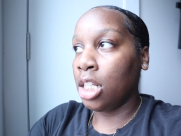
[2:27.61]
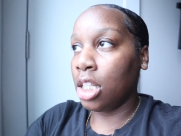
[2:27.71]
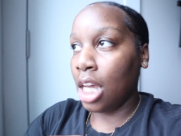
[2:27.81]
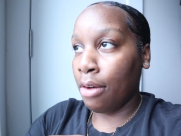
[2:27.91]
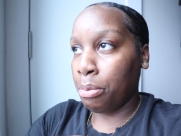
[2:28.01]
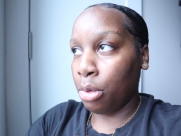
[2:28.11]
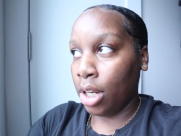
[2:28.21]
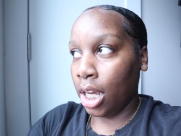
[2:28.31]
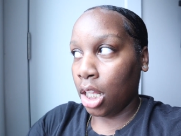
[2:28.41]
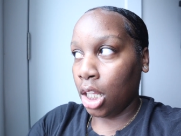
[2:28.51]
Tiara
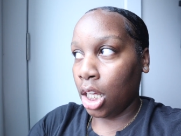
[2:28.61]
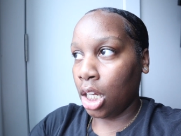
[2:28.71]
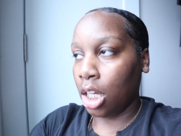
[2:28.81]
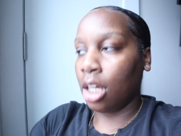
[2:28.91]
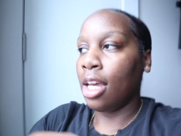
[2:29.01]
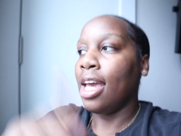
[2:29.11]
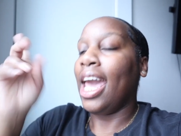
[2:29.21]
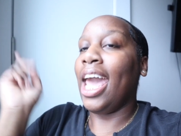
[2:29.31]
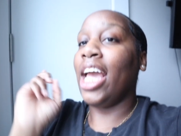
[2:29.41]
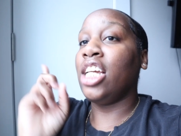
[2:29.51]
Monet, I think
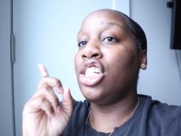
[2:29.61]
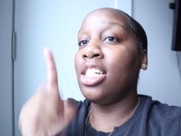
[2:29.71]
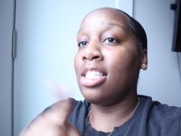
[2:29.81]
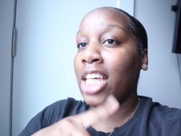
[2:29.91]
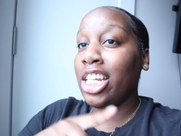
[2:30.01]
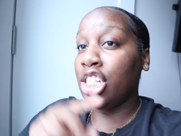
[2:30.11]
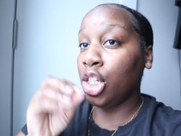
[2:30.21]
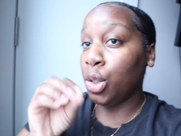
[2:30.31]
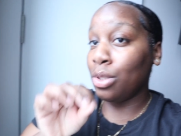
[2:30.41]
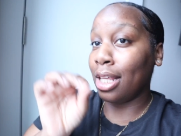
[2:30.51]
and she said
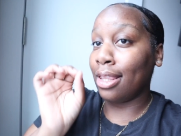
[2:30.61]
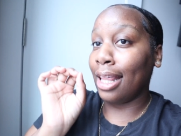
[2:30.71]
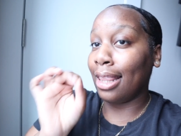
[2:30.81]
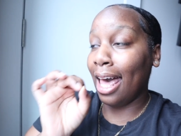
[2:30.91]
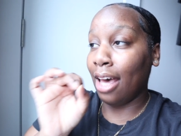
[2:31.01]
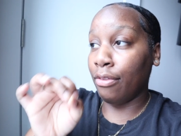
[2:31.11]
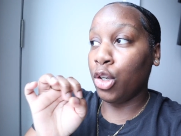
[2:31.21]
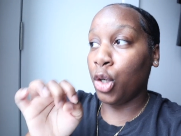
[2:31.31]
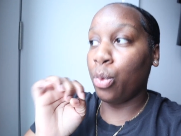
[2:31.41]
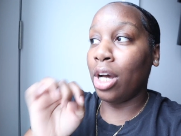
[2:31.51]
she used the
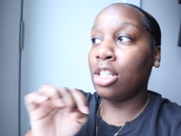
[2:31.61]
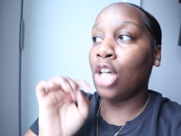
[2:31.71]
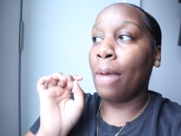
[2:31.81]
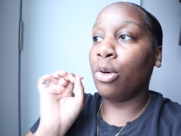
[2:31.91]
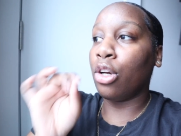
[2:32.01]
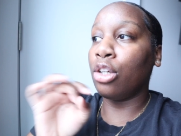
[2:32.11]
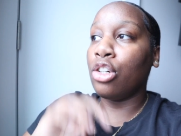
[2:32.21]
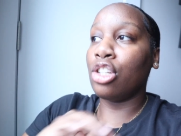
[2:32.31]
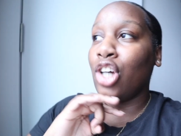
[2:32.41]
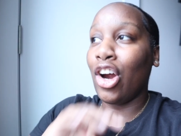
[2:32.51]
lavender one so i'm gonna
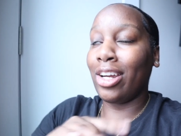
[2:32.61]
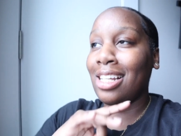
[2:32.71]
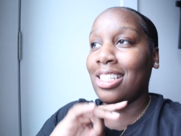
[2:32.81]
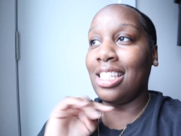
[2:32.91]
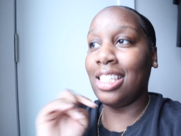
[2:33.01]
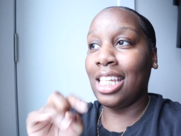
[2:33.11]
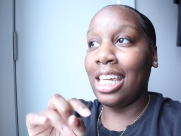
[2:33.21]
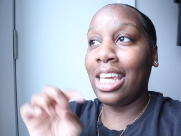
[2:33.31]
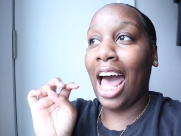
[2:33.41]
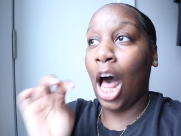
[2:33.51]
go to target to
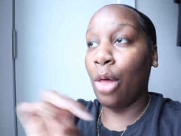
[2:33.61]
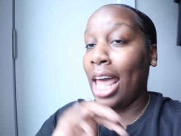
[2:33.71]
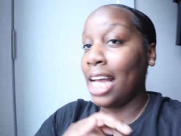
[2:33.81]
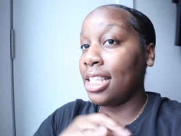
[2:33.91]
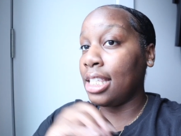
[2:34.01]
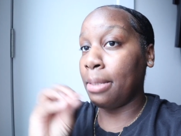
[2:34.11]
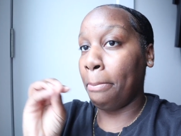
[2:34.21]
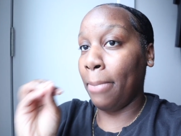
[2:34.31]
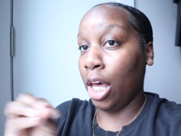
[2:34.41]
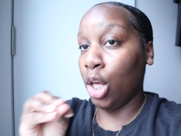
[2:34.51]
see how that
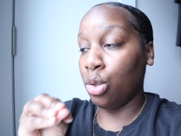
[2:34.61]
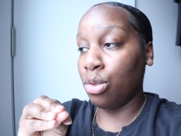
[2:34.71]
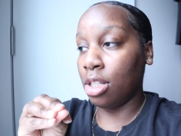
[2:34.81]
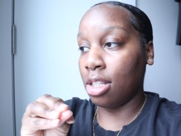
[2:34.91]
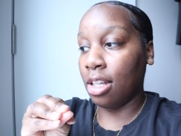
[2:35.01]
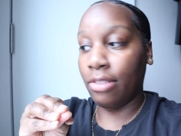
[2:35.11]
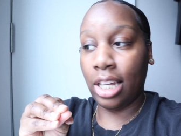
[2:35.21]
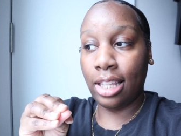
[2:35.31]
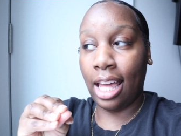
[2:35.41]
smells and stuff like